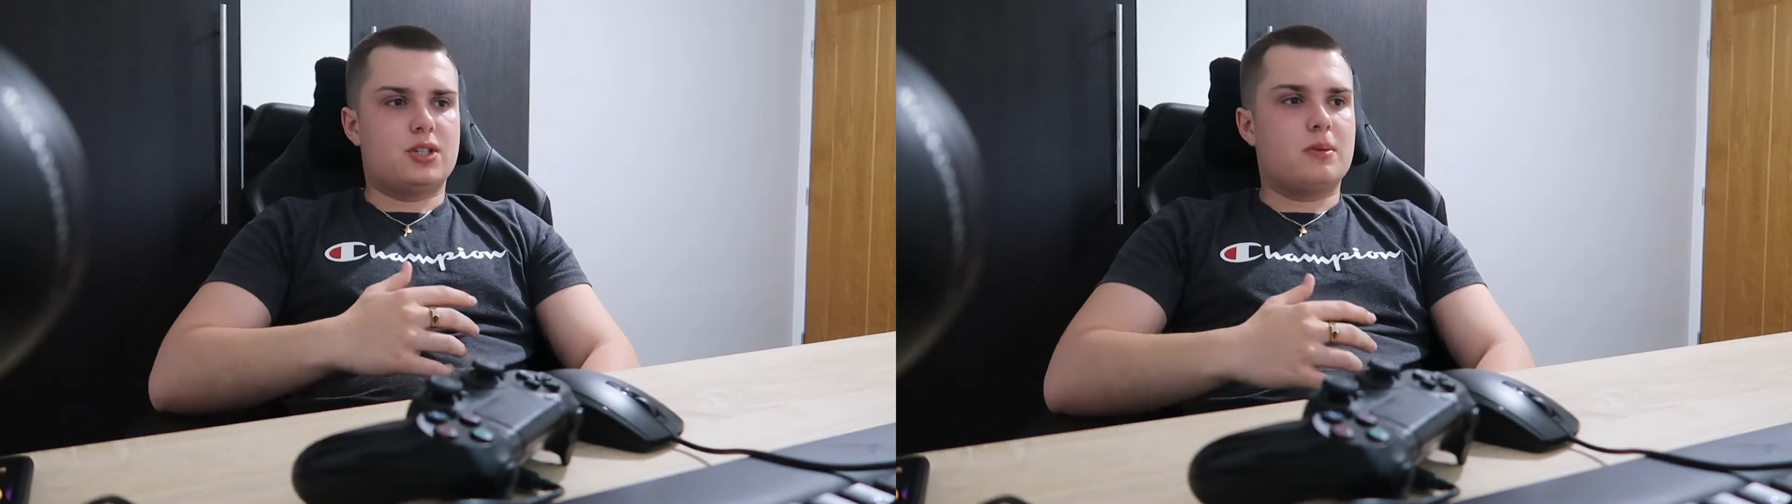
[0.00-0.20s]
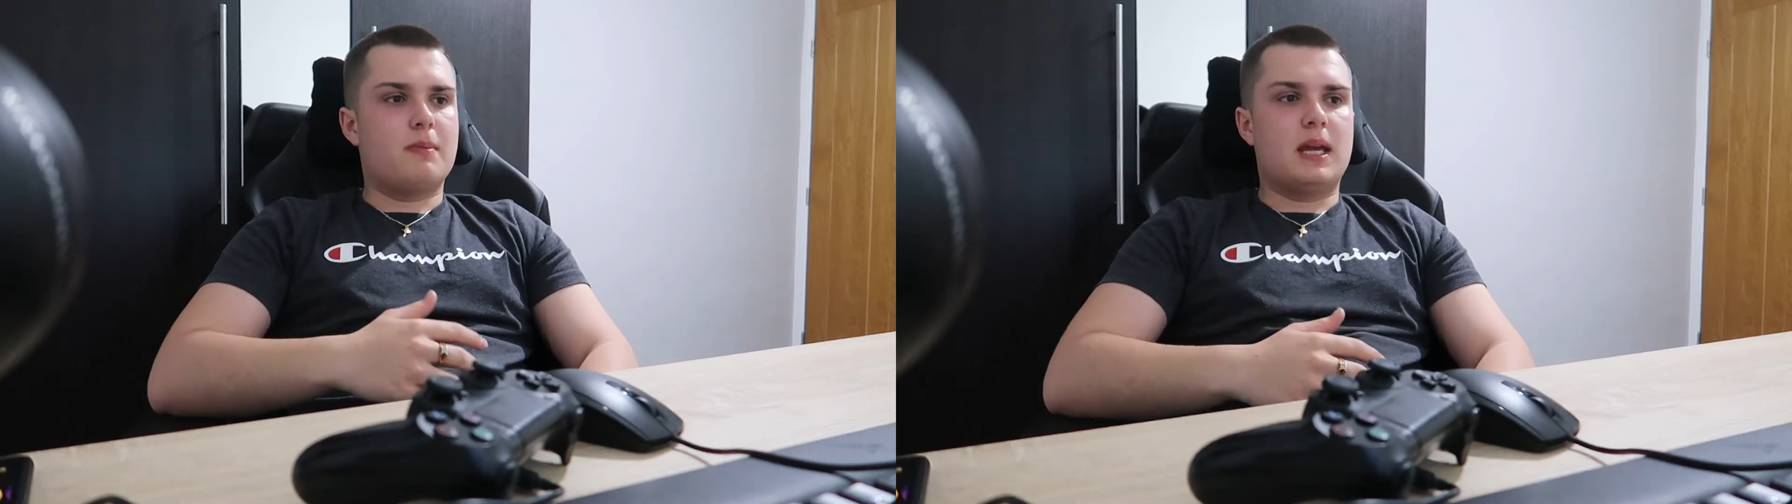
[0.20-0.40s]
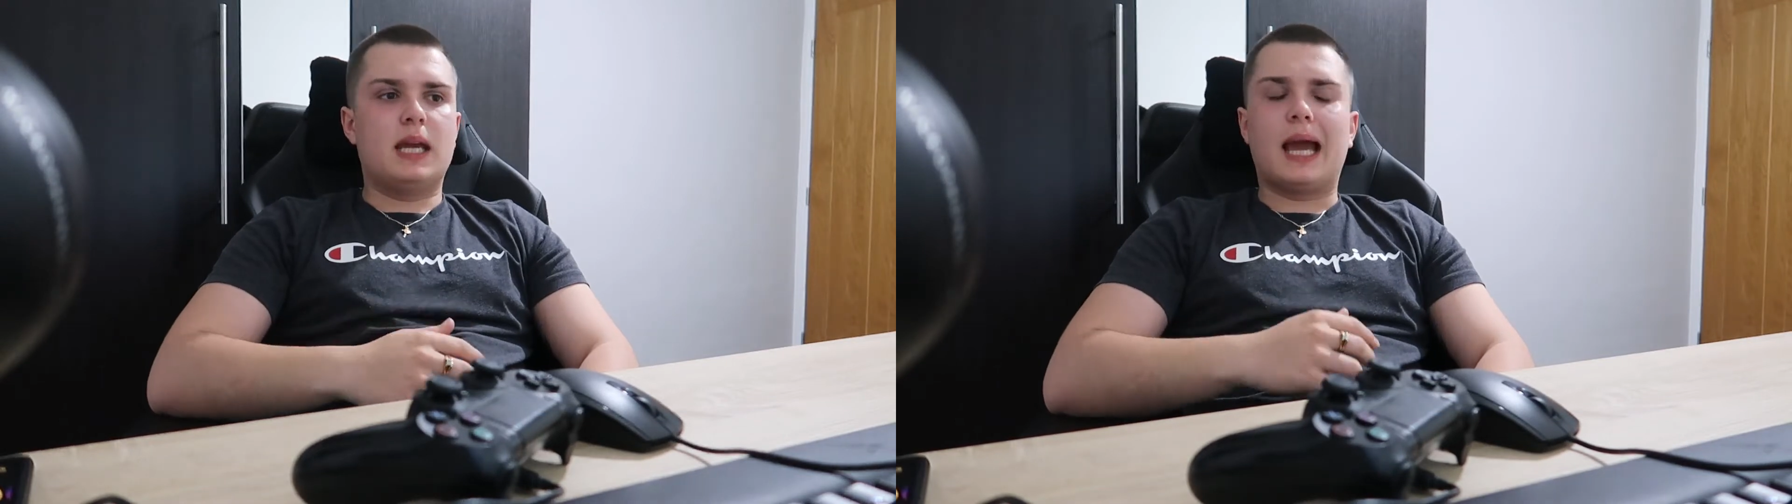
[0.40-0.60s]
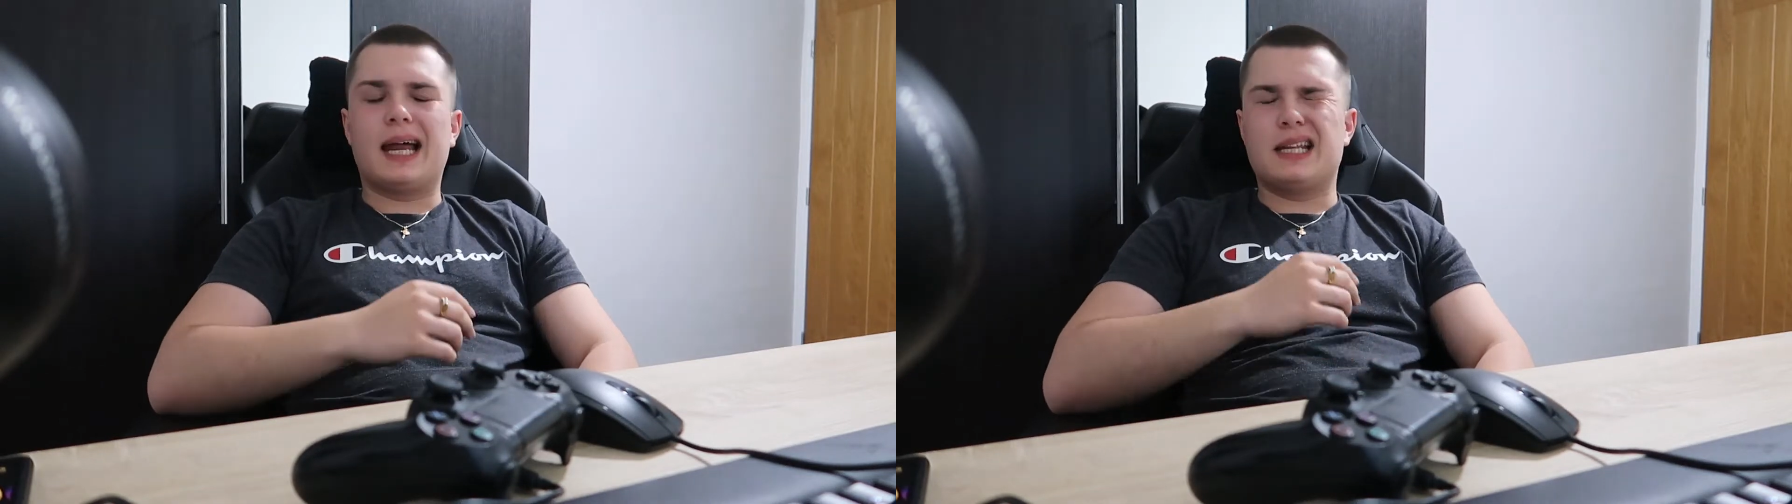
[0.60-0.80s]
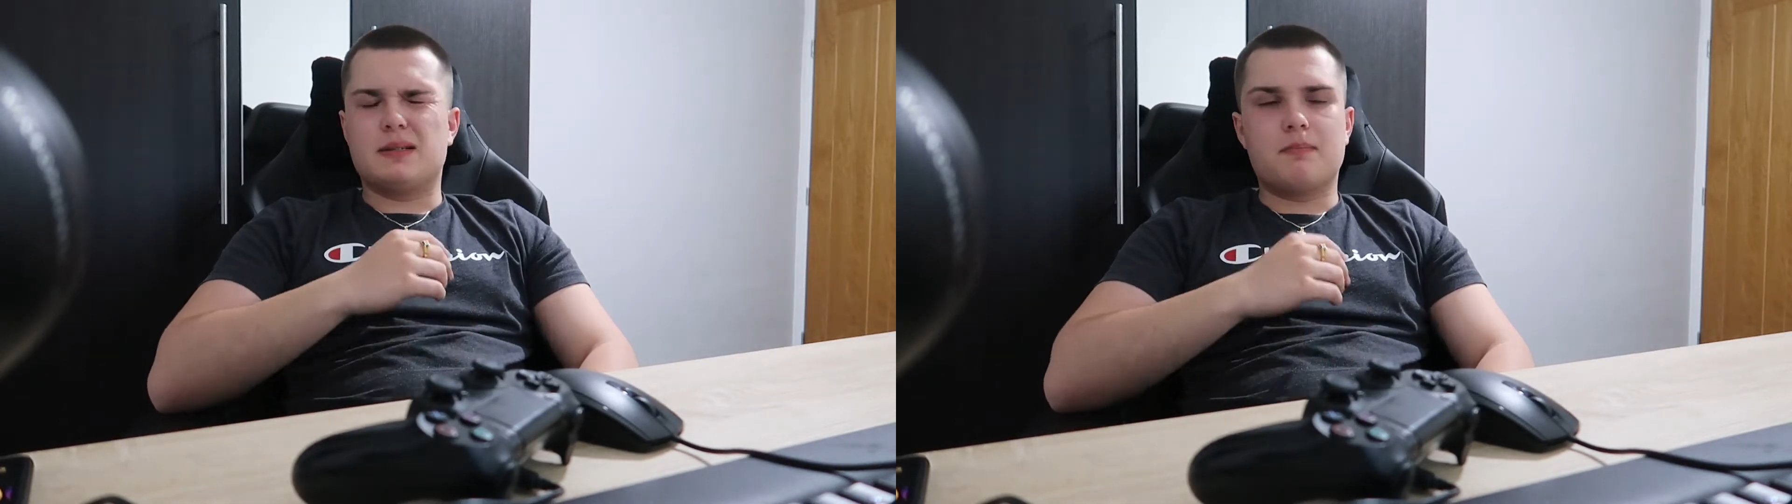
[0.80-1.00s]
to me
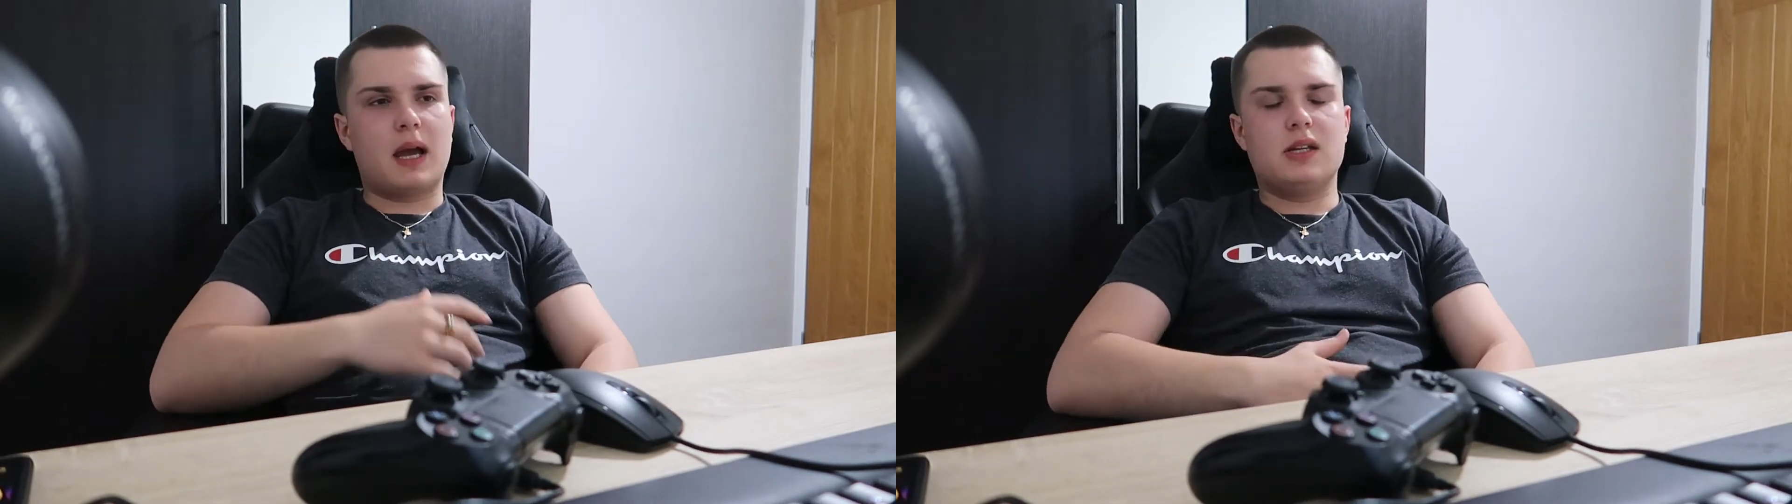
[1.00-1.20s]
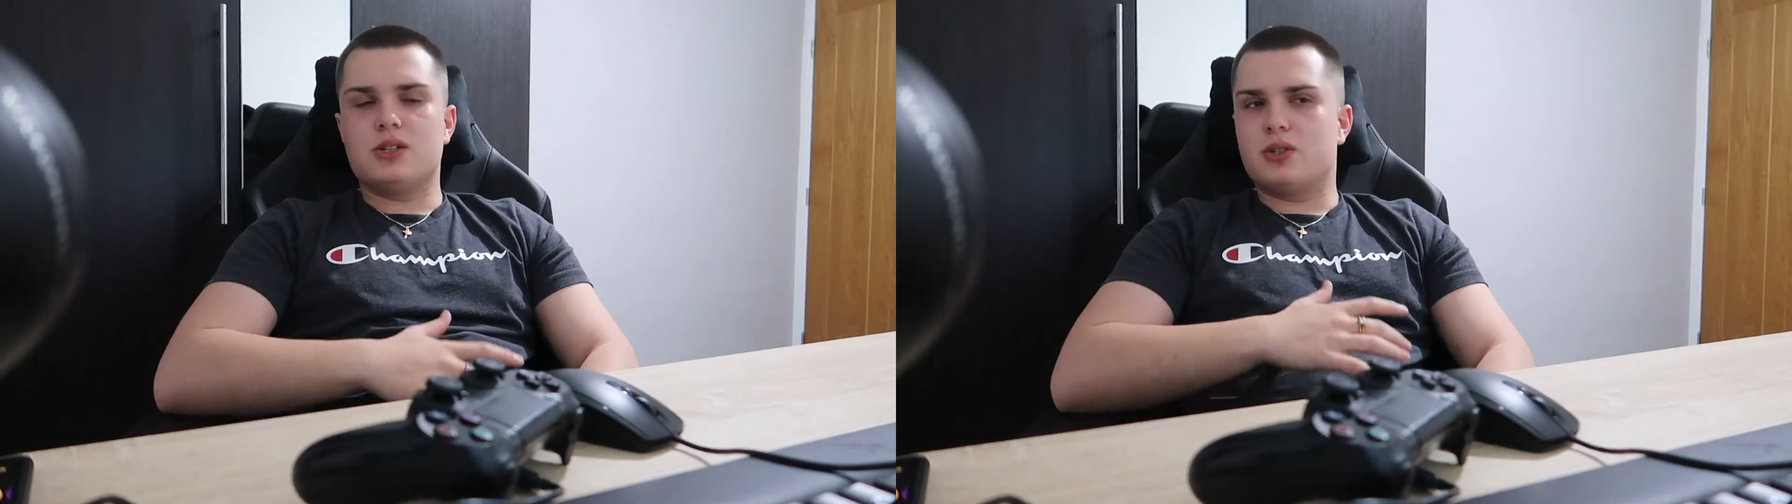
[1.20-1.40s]
and is major